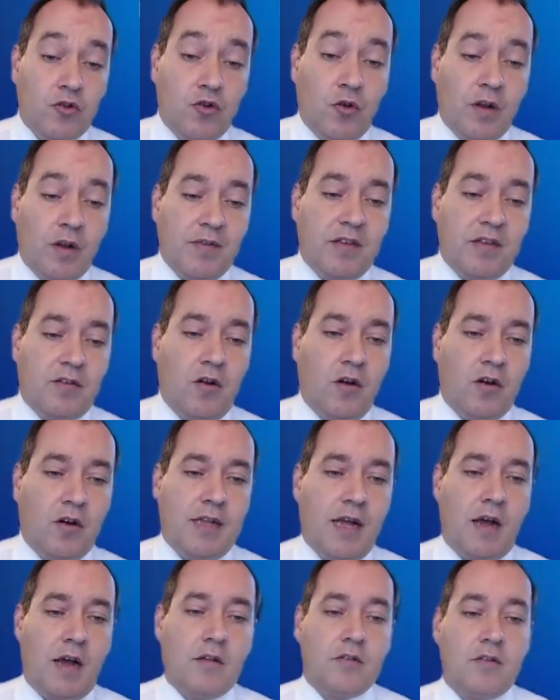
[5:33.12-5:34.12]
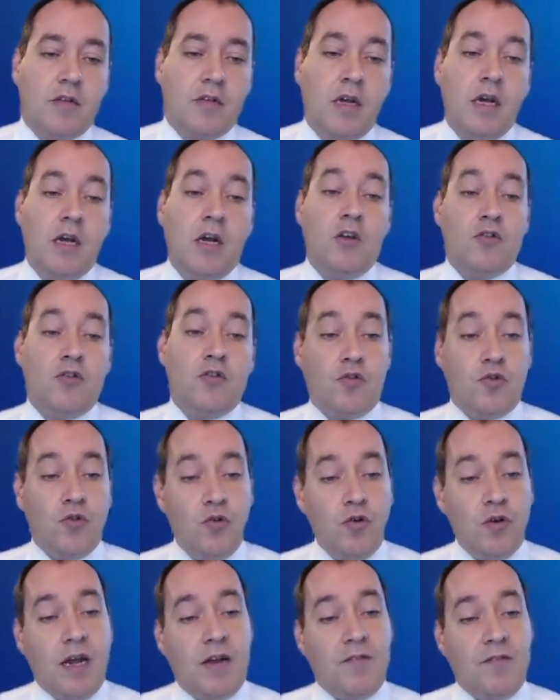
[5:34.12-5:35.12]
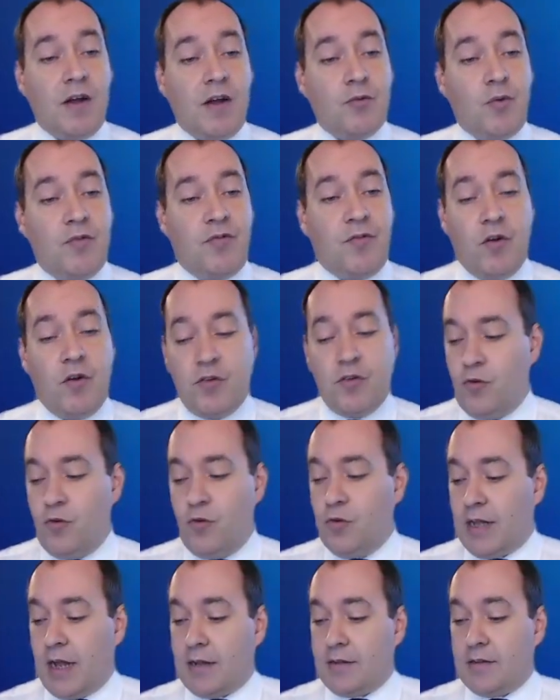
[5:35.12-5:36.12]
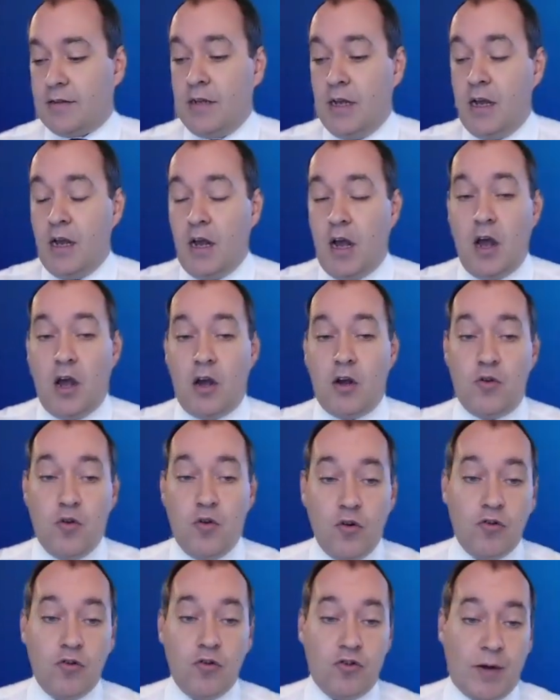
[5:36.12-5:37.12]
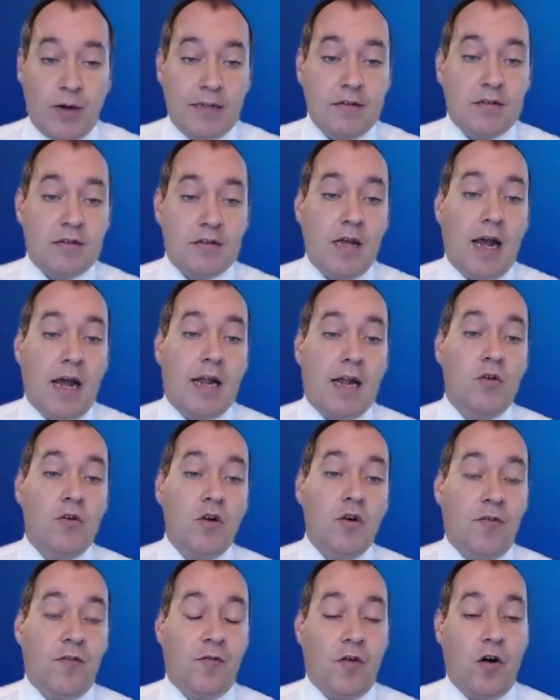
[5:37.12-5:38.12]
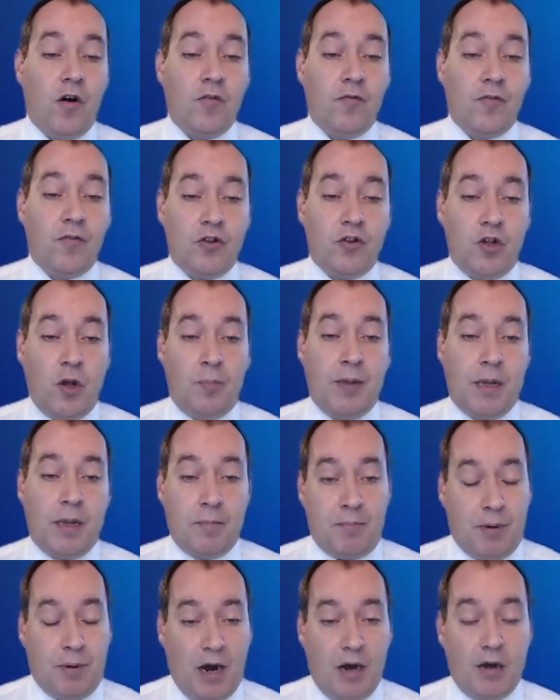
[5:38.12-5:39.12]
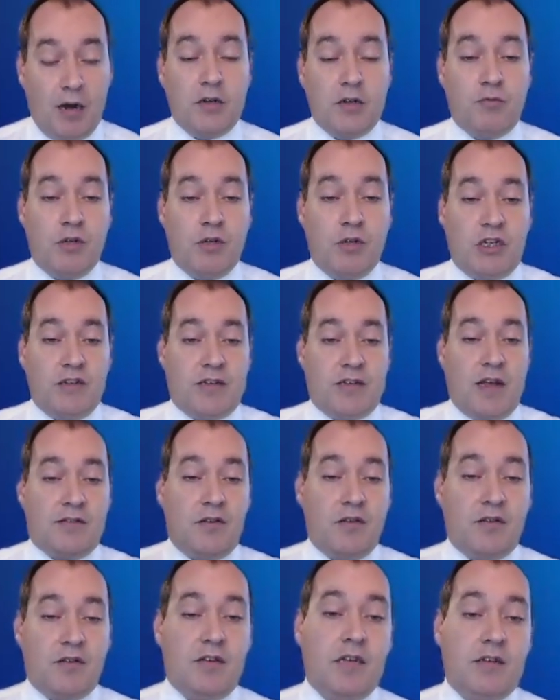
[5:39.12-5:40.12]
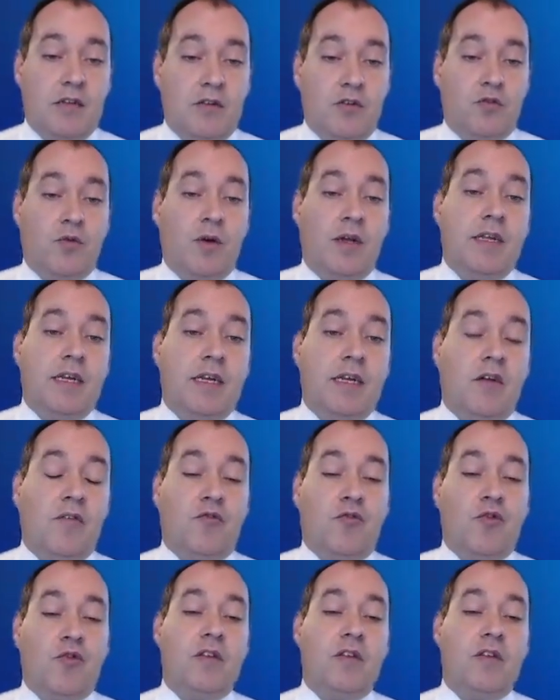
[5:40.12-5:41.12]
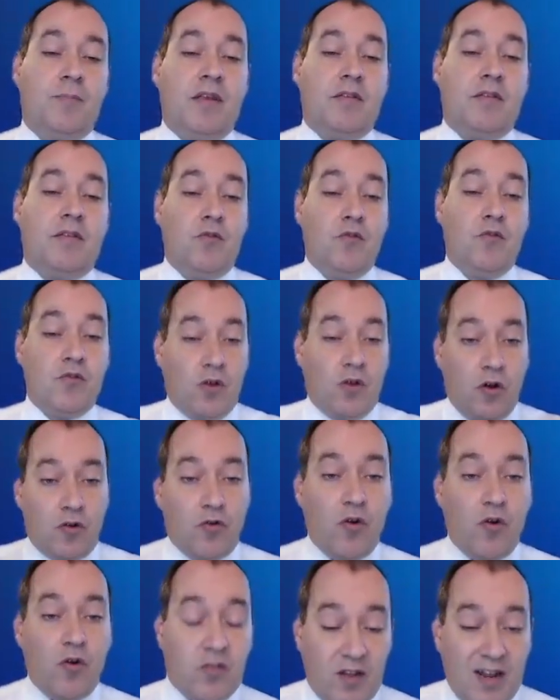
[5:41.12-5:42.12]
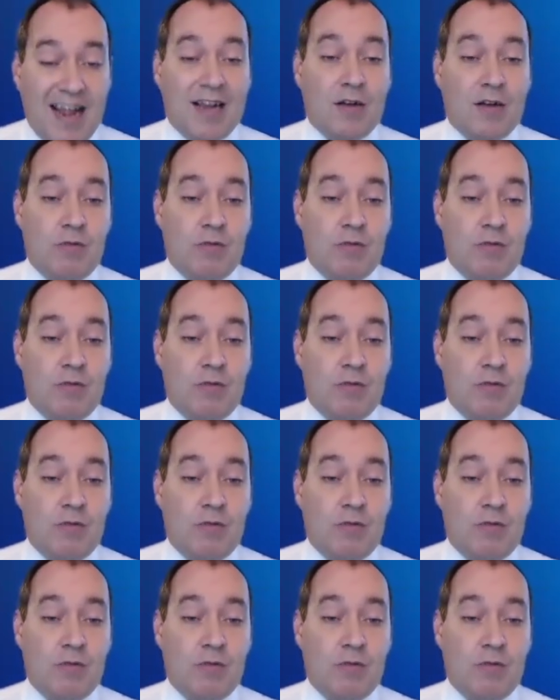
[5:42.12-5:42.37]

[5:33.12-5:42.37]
during these lockdowns? So to look at that, we first looked at Google Trends and looked for the topic park, which is associated to any kind of green space use across